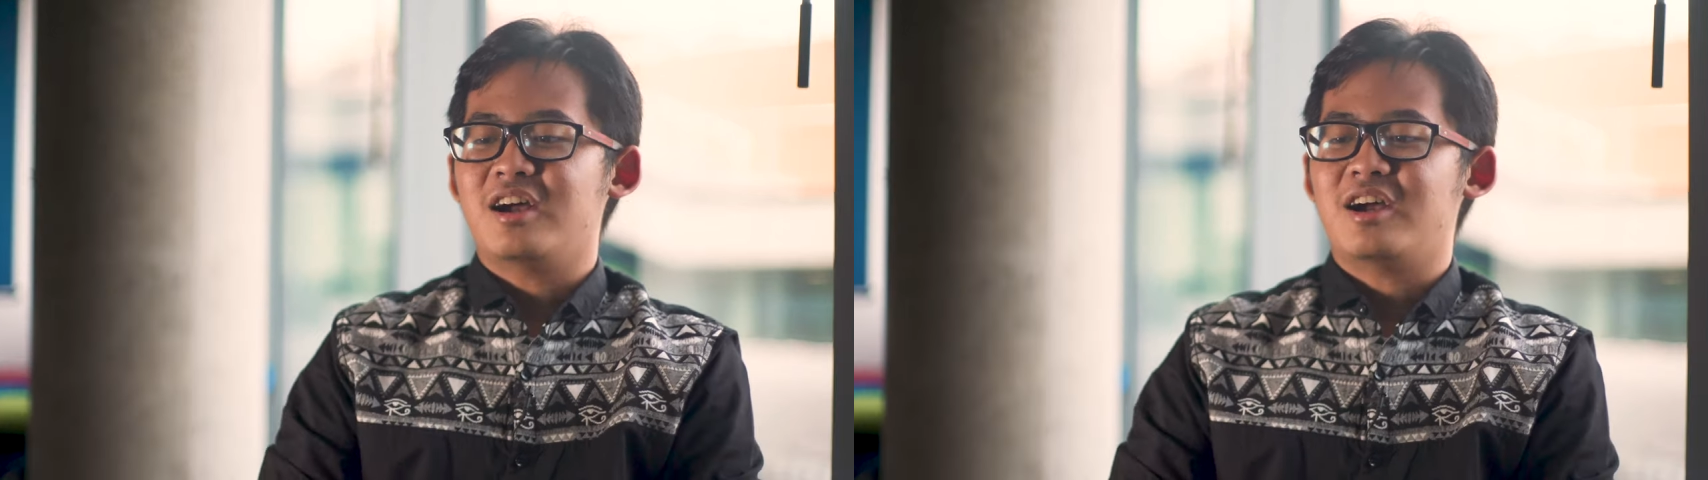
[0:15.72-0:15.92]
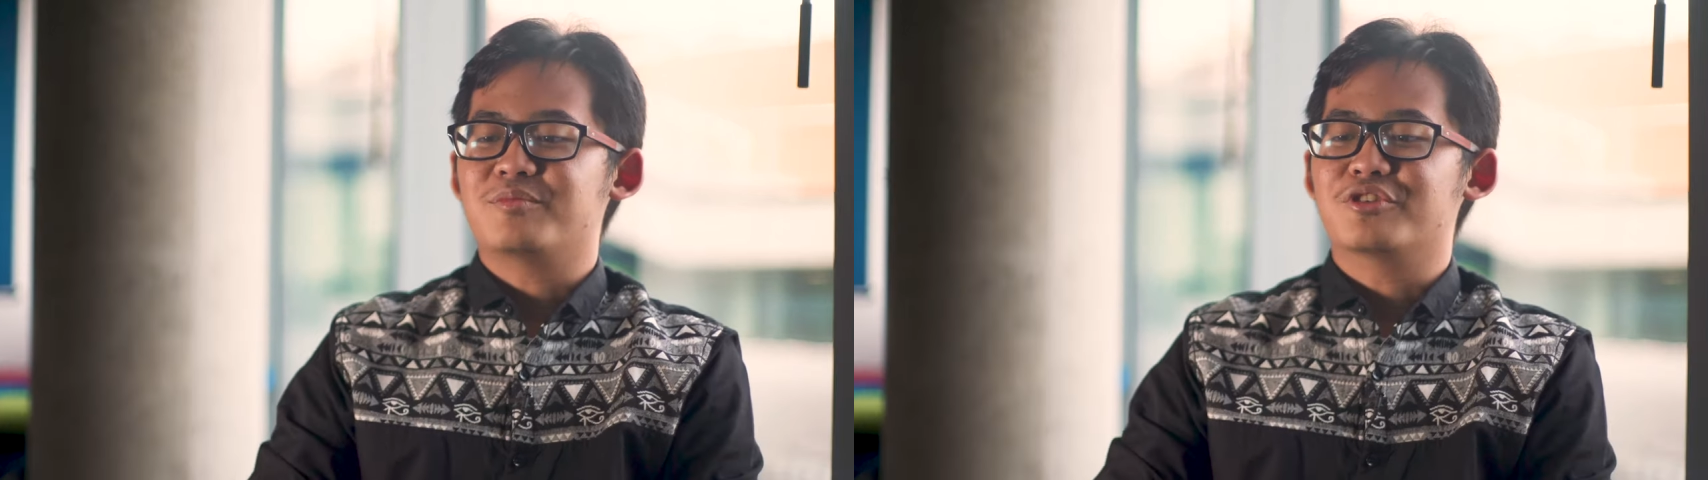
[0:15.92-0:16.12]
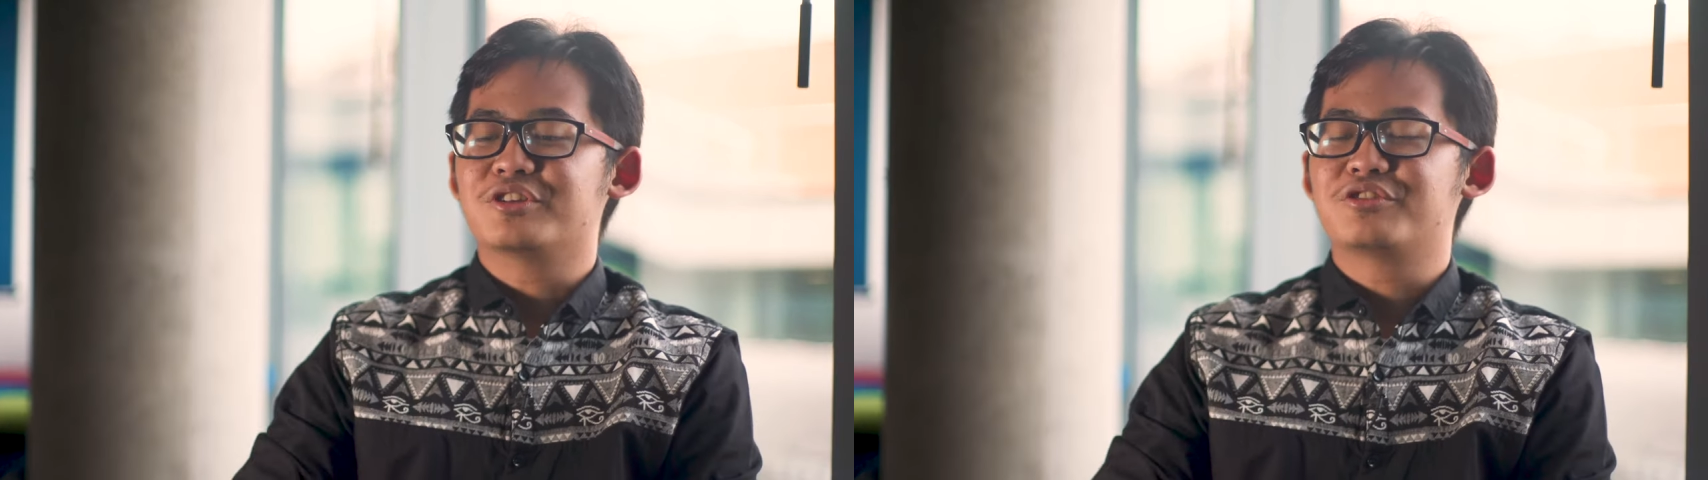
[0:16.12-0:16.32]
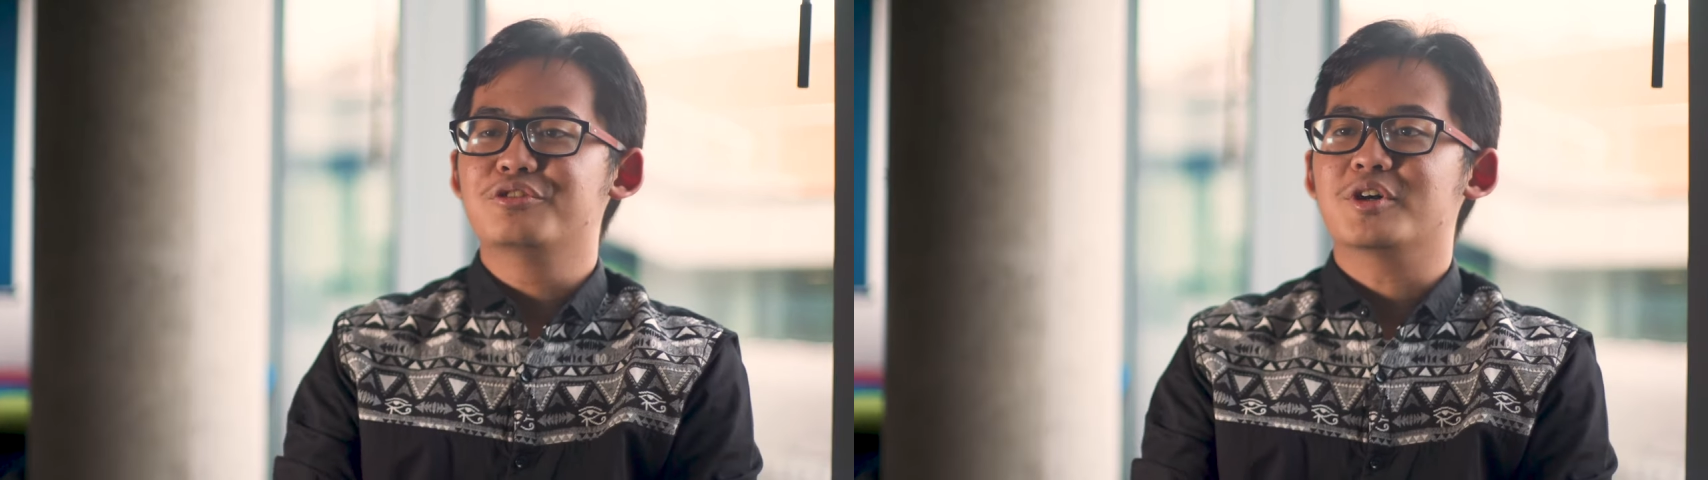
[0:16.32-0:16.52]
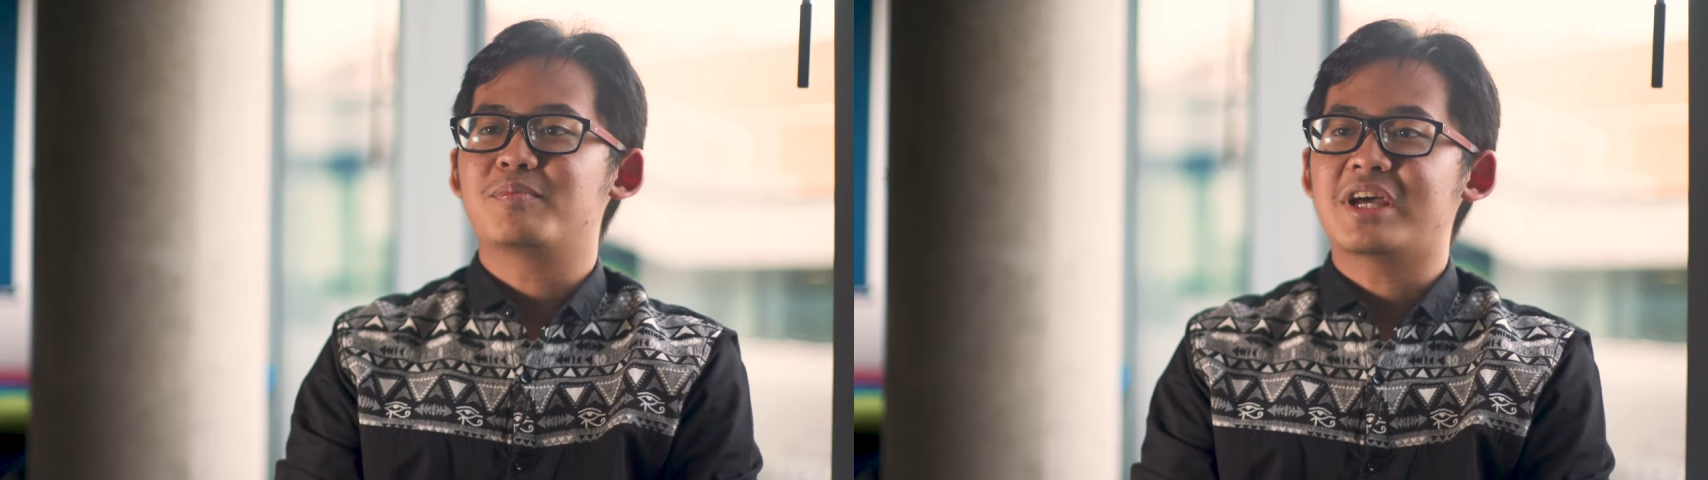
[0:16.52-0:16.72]
I'm going to
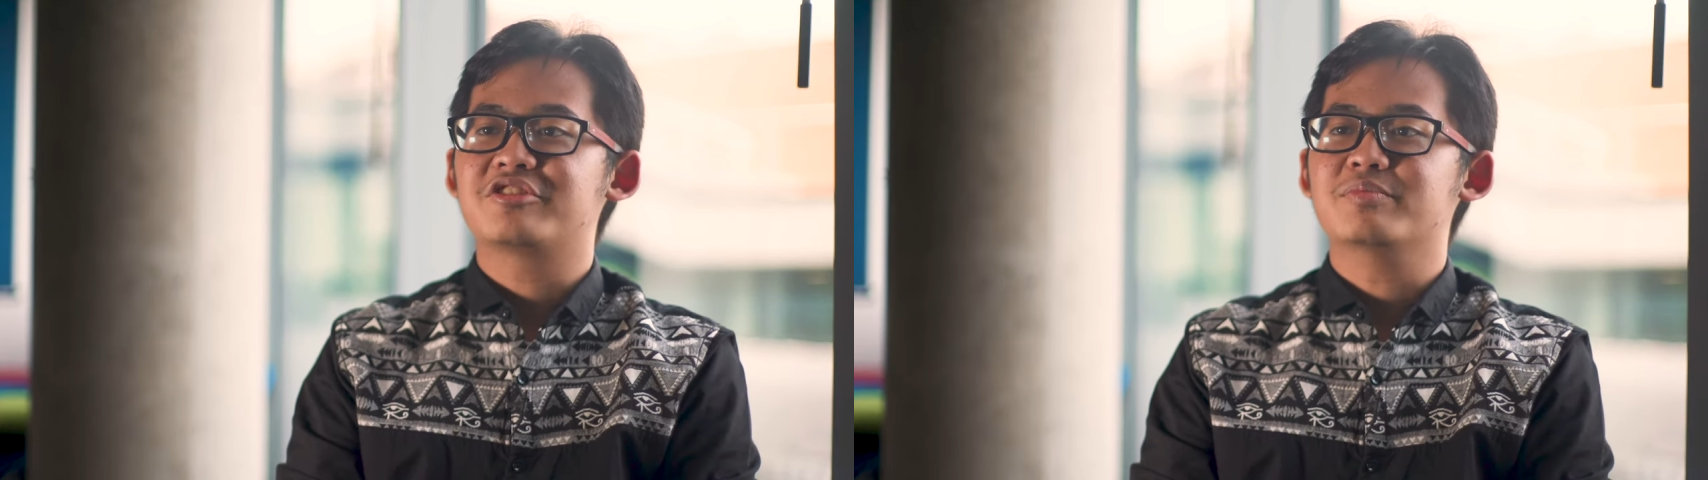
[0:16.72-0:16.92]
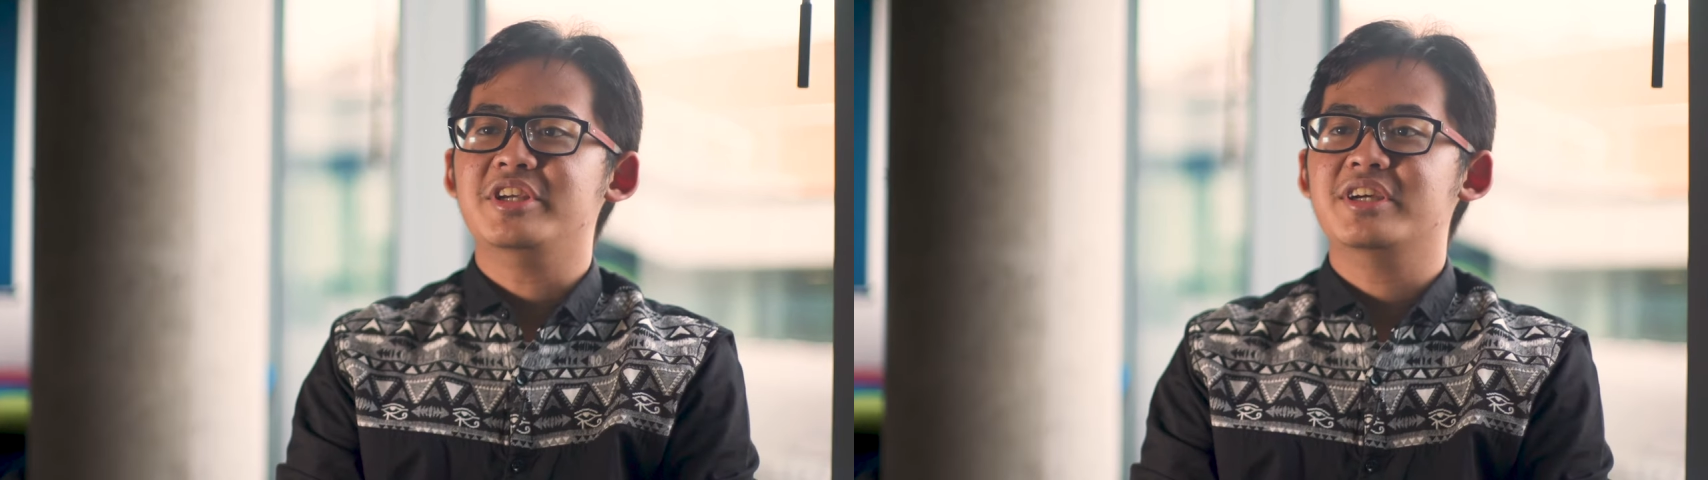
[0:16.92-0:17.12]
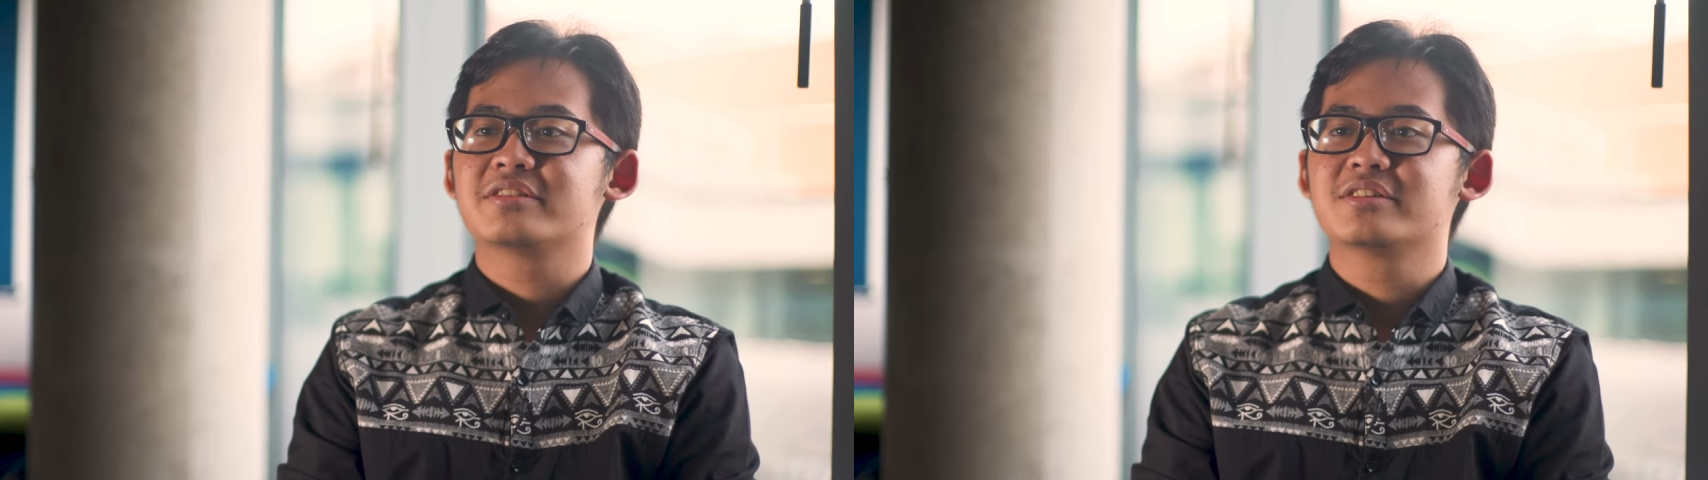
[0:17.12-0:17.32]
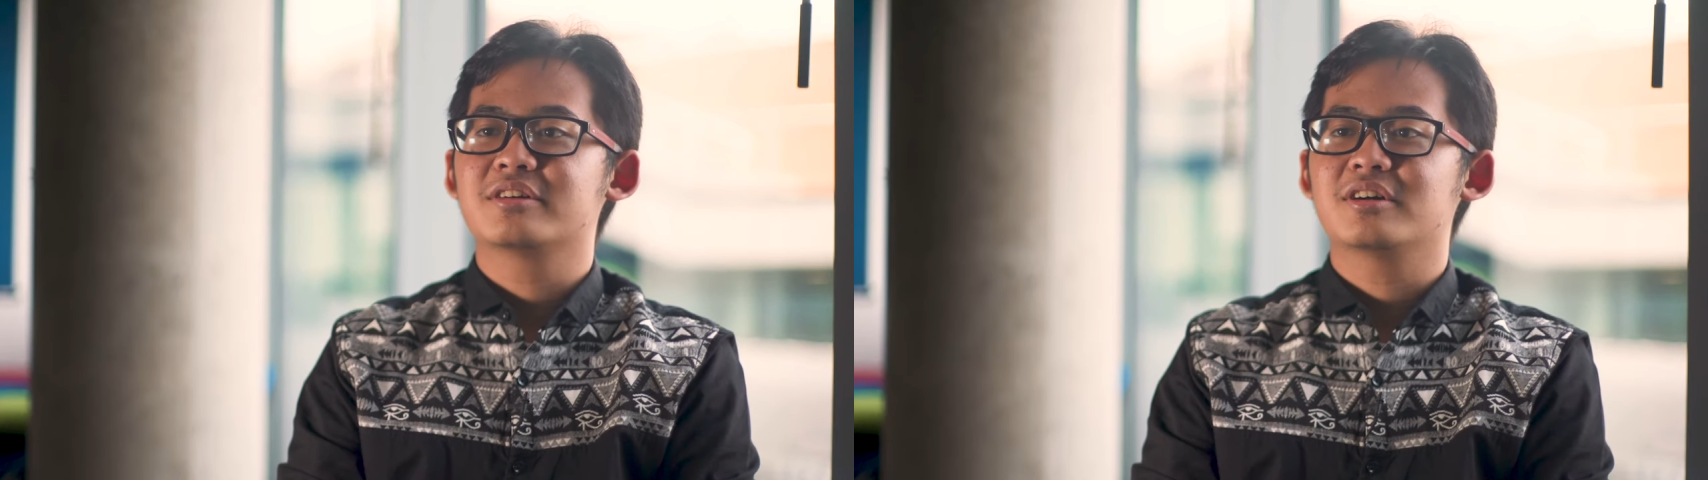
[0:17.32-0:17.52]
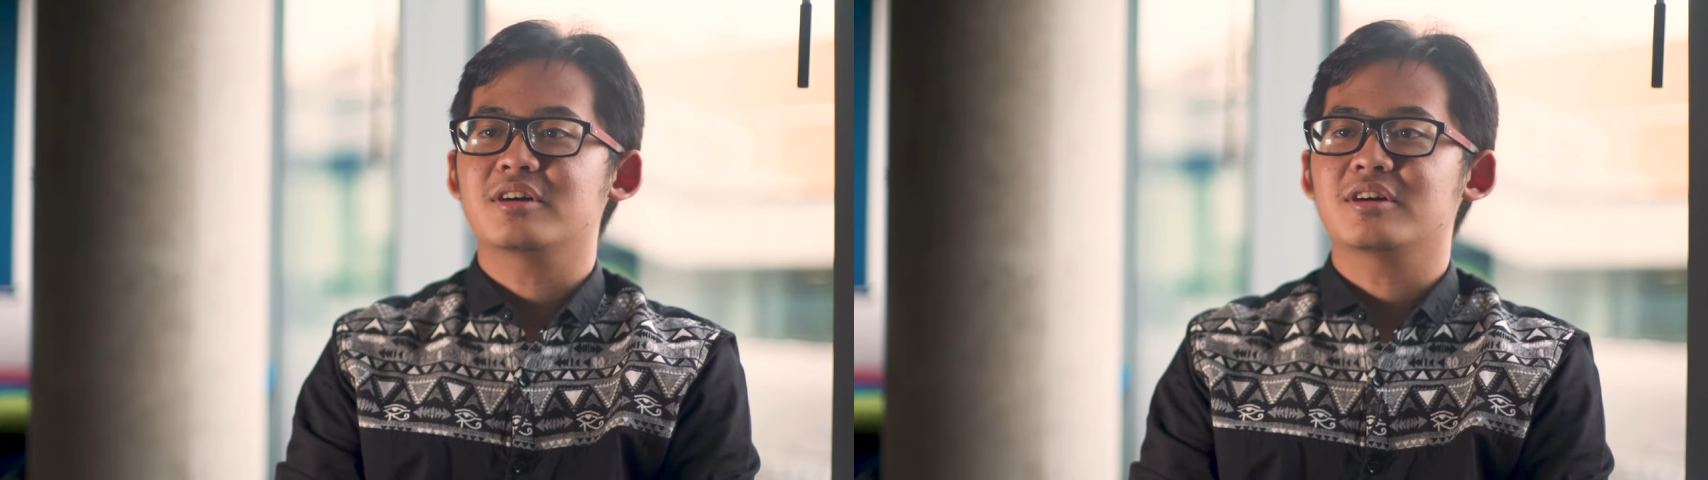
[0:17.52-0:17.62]
do a placement year,